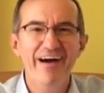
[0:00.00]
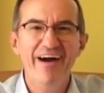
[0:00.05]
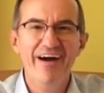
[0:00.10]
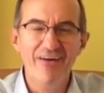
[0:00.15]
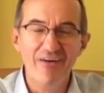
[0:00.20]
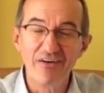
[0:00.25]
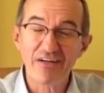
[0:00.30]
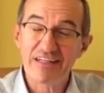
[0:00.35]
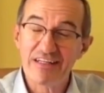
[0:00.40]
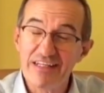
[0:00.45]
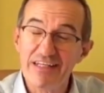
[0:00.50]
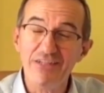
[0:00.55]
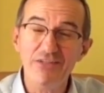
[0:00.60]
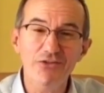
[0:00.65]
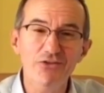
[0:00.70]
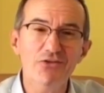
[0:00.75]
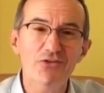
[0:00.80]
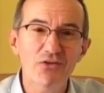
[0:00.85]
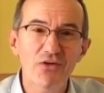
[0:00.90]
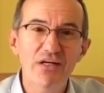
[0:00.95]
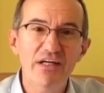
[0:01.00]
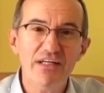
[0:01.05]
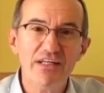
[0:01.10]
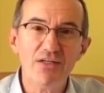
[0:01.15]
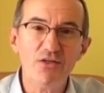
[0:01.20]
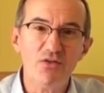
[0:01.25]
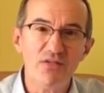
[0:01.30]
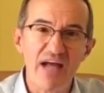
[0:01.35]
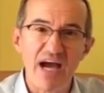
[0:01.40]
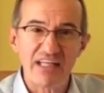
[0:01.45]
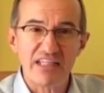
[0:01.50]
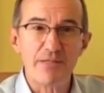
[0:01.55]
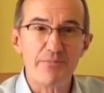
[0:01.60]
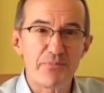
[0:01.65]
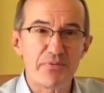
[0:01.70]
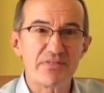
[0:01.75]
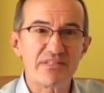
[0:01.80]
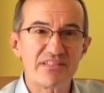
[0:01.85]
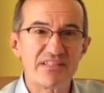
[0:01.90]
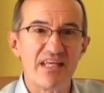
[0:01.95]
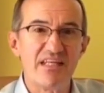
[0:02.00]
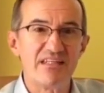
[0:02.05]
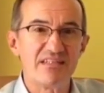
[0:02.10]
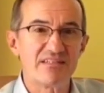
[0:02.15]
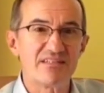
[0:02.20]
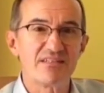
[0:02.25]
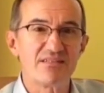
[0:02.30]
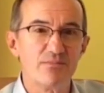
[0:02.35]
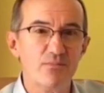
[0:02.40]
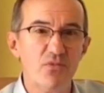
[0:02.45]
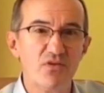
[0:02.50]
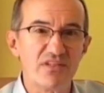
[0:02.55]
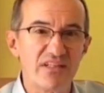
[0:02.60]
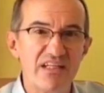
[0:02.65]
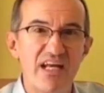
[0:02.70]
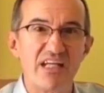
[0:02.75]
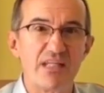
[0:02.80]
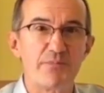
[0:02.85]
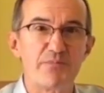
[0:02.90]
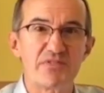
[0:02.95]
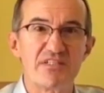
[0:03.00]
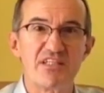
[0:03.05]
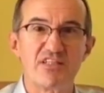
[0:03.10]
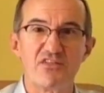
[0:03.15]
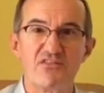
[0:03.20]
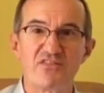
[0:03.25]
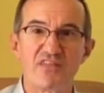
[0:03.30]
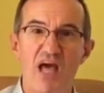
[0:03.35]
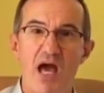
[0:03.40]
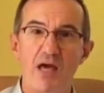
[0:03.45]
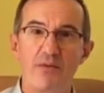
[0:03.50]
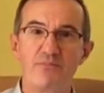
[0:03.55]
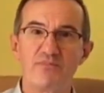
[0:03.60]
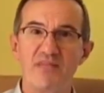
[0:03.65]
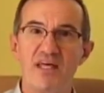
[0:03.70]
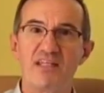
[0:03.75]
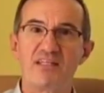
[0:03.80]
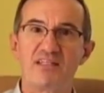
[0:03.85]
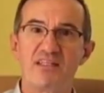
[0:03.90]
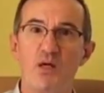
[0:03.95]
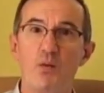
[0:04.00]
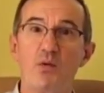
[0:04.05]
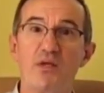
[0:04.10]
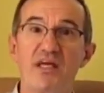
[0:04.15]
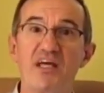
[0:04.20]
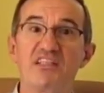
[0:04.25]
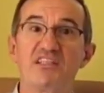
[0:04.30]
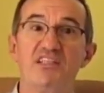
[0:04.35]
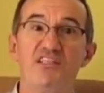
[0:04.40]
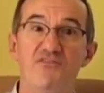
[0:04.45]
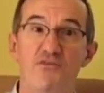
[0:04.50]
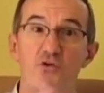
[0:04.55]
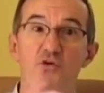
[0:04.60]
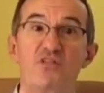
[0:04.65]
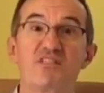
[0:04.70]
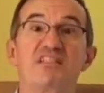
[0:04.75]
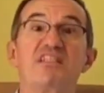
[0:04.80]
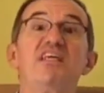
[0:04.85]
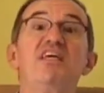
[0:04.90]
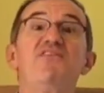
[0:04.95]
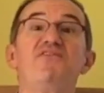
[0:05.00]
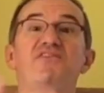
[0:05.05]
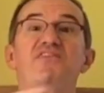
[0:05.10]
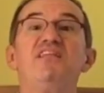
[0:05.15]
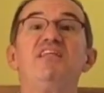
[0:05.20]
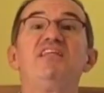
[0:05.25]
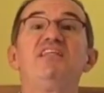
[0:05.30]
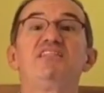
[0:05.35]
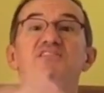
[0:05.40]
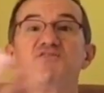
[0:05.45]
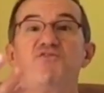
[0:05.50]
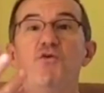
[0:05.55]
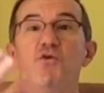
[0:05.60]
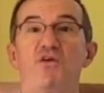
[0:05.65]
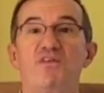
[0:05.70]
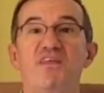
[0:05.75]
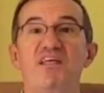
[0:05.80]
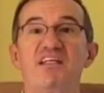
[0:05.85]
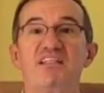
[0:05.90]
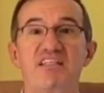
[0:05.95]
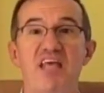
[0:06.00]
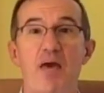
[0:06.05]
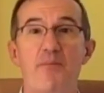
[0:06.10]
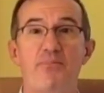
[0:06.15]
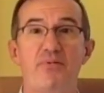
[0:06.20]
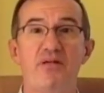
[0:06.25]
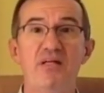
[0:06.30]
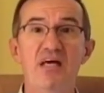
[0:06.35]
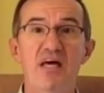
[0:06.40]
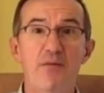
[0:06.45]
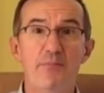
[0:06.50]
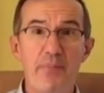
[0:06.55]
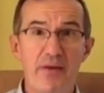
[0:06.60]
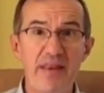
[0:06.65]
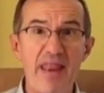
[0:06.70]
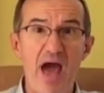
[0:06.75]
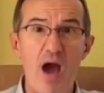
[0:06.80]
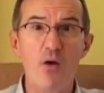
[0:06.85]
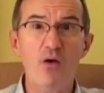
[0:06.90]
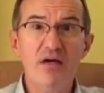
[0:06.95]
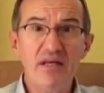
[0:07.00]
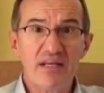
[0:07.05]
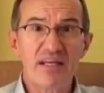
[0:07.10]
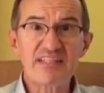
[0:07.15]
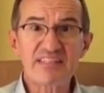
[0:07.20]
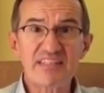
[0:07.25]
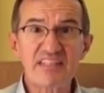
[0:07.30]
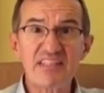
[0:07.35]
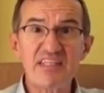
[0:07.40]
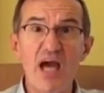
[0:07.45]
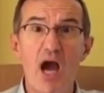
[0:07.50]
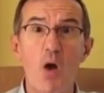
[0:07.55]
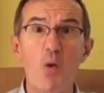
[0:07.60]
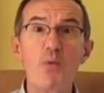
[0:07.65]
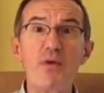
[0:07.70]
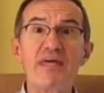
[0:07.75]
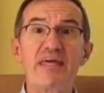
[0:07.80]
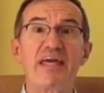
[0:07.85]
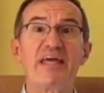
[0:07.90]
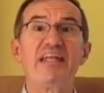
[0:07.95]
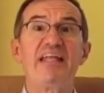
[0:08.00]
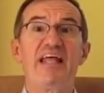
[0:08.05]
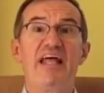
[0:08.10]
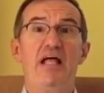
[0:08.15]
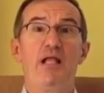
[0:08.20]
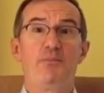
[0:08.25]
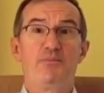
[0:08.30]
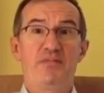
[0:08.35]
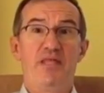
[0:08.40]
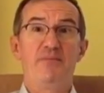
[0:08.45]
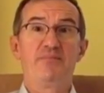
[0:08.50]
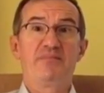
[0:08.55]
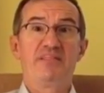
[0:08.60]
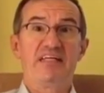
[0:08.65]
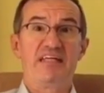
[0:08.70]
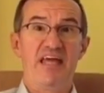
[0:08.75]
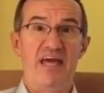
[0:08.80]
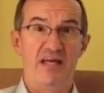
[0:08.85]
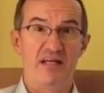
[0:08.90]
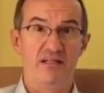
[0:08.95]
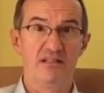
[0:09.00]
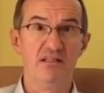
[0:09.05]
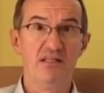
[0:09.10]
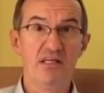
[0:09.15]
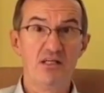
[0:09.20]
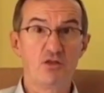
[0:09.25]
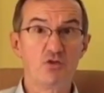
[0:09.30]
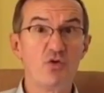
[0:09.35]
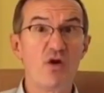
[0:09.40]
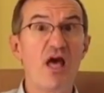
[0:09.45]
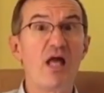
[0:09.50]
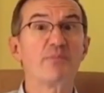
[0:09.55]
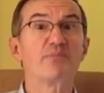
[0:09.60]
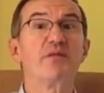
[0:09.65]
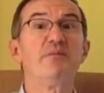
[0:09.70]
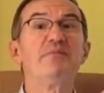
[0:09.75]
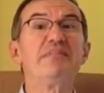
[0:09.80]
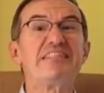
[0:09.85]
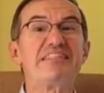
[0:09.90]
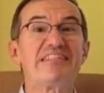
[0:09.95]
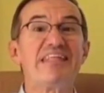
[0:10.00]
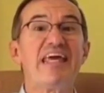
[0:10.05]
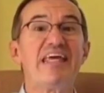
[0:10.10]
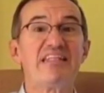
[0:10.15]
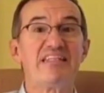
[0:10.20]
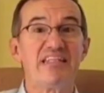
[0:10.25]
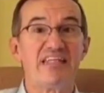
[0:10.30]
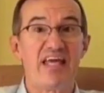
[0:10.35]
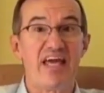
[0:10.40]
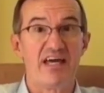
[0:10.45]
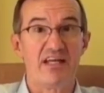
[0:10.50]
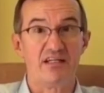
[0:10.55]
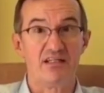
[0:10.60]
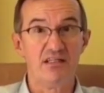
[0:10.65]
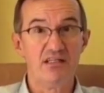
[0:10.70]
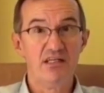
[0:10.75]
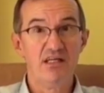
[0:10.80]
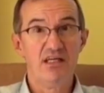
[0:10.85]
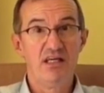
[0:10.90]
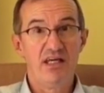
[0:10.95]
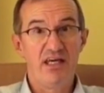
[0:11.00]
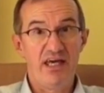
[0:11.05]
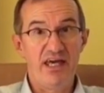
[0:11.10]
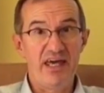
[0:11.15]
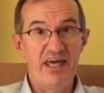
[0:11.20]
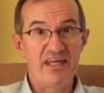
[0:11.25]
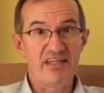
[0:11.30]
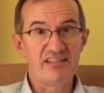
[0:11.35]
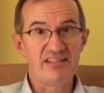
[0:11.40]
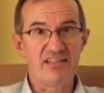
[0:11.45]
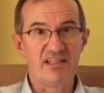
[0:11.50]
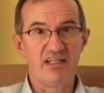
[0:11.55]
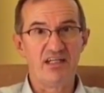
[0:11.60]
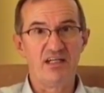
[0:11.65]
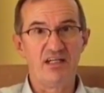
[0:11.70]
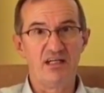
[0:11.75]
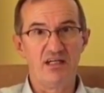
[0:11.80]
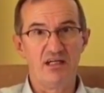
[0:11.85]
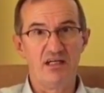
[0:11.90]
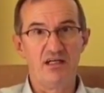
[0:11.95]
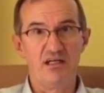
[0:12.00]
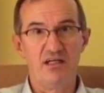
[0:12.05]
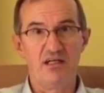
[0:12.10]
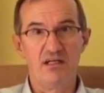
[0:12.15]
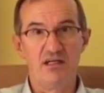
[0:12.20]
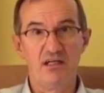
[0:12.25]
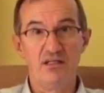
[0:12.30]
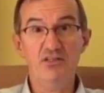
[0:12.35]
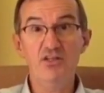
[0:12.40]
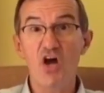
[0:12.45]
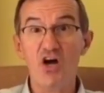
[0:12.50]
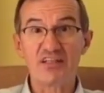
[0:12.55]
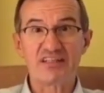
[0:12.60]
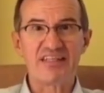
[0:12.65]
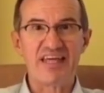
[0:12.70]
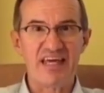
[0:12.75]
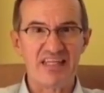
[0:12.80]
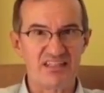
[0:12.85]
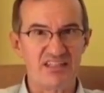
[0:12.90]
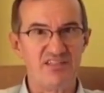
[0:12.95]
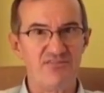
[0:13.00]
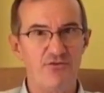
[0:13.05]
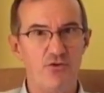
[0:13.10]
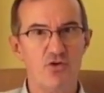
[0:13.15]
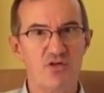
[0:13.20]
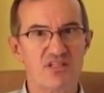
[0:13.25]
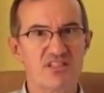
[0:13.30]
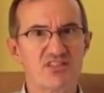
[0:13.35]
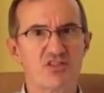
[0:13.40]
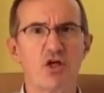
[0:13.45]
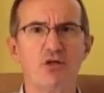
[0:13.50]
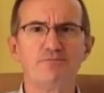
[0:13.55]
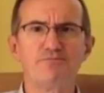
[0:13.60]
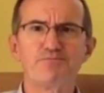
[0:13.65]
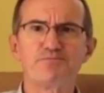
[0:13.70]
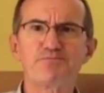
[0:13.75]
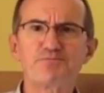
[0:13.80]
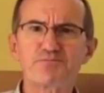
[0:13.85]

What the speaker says: or he knew, 90%, more than 90% of time that they will get divorced if these four things happen. But now let's see how we can help them together, to help them stay together and not get divorced. So